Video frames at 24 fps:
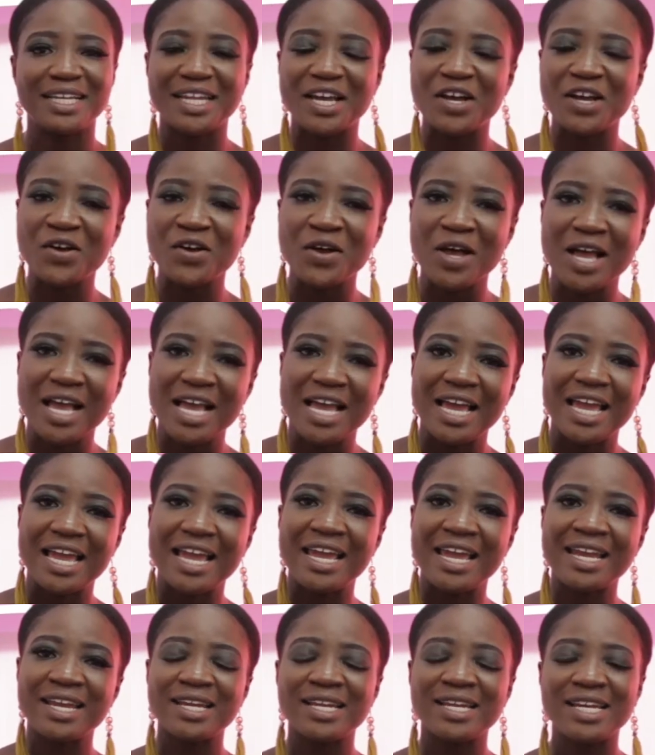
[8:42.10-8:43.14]
Now,
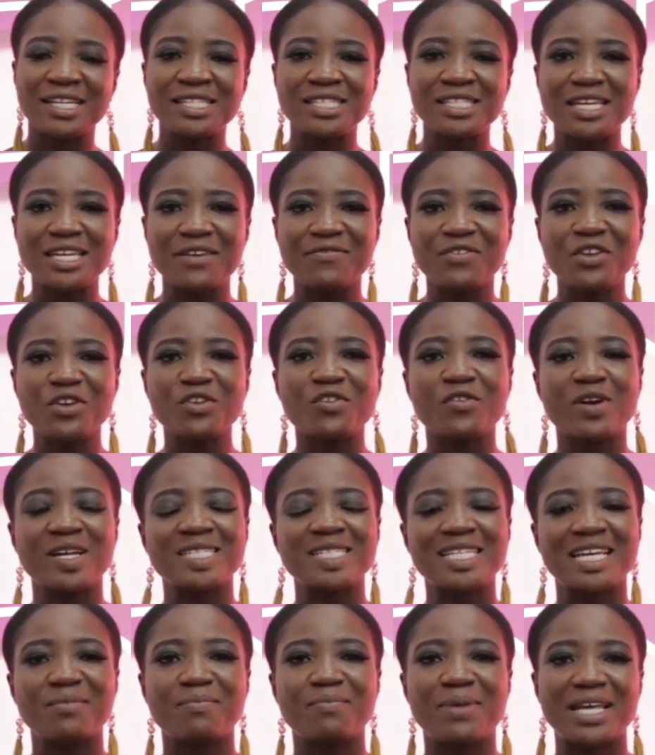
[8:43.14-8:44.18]
in an interview
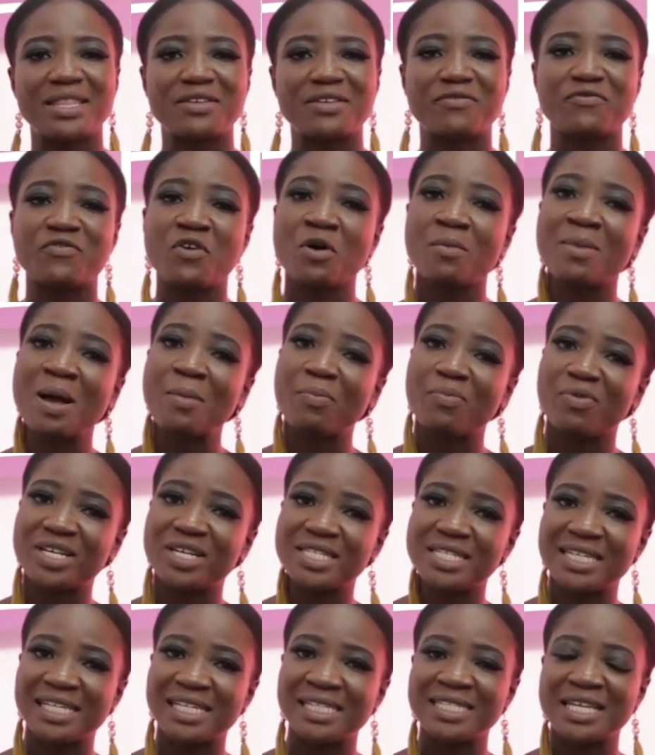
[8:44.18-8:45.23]
granted by the former
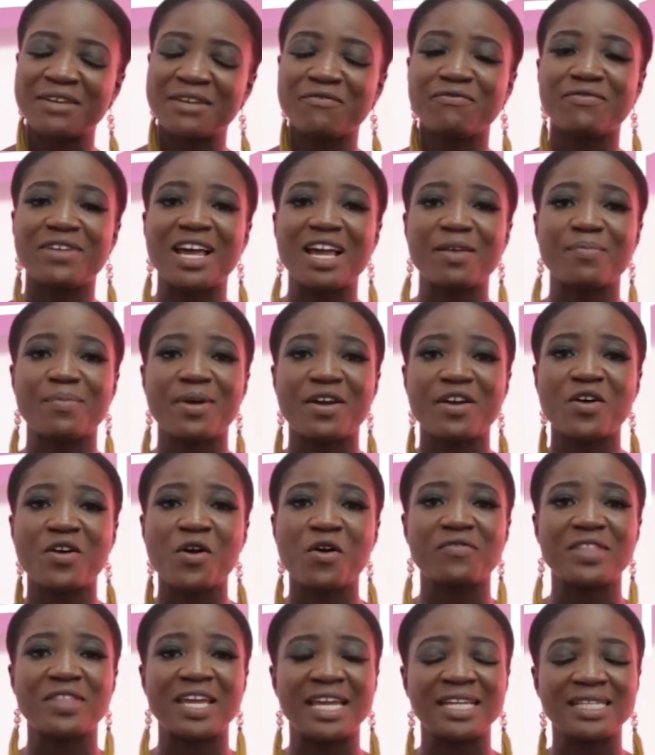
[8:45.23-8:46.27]
president and flag bearer
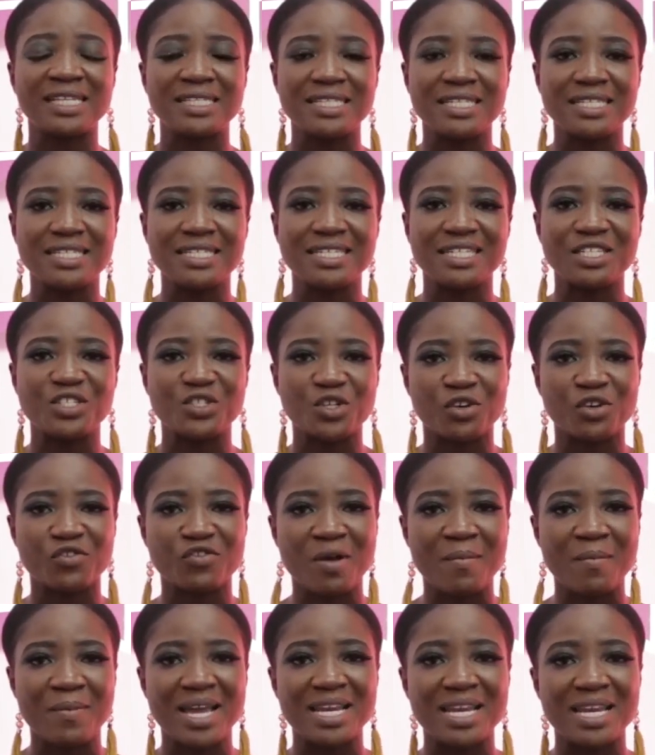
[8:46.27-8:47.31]
of the NDC, John
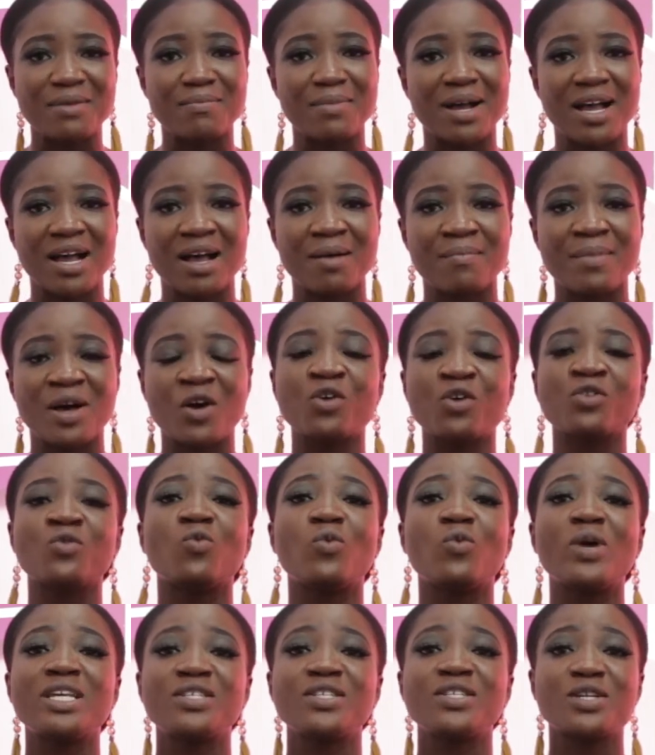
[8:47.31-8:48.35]
Dramani Mahama,
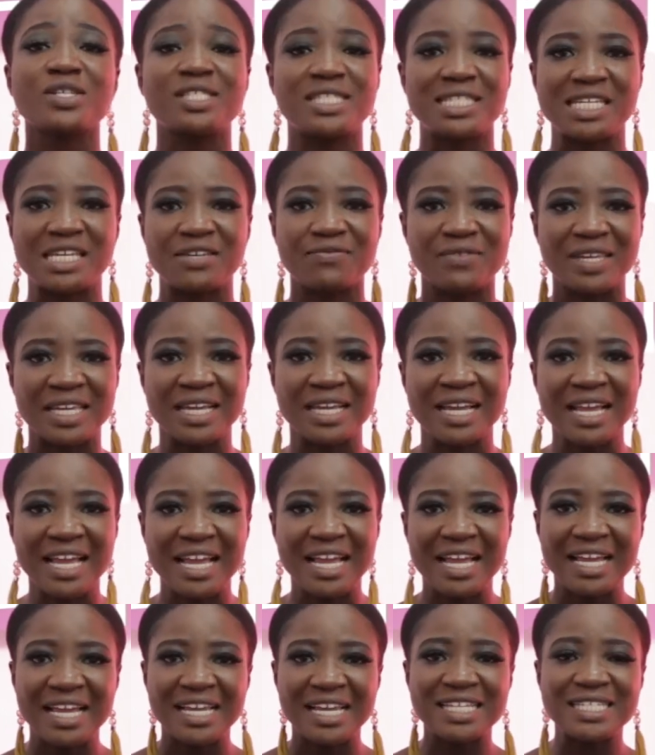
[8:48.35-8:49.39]
on Wazor TV,
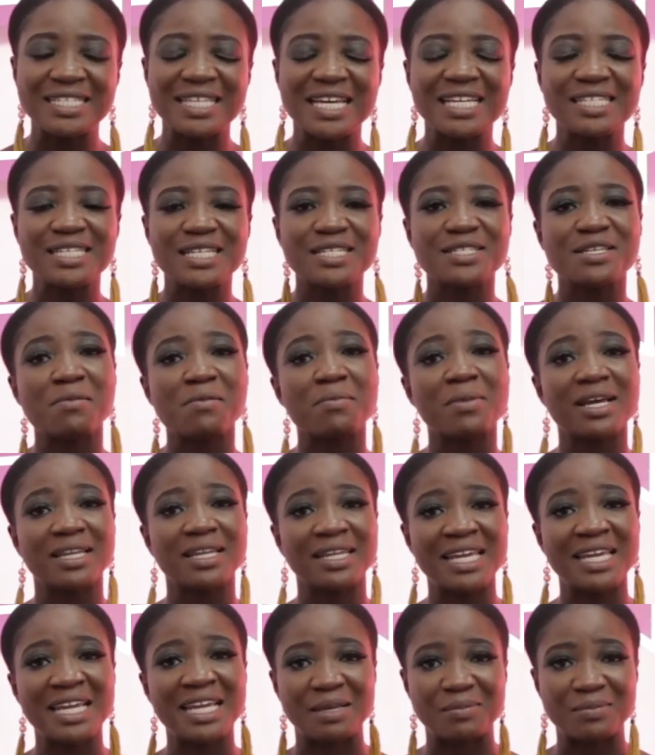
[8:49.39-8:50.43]
he stated some
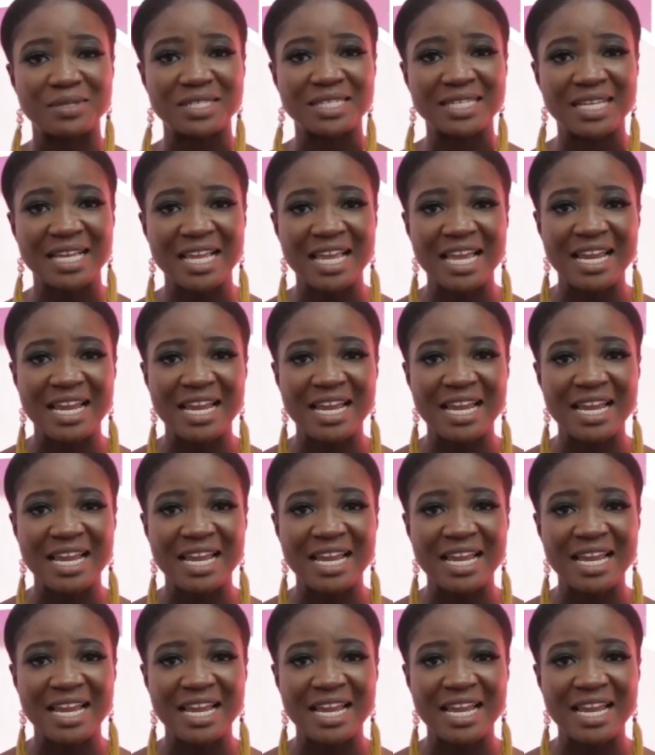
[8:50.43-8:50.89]
claims.